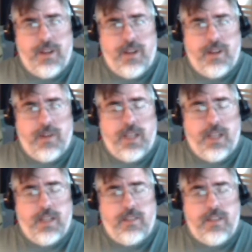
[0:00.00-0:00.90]
going to go
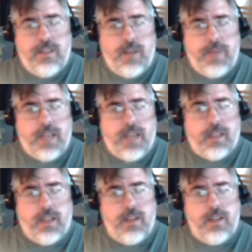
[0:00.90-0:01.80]
ahead and stand
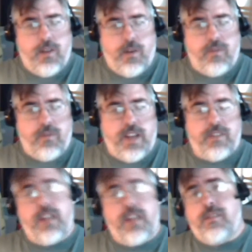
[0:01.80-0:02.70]
back and let you go
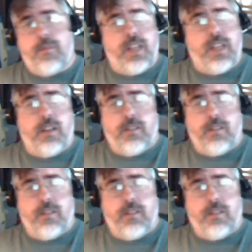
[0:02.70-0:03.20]
fascinate somebody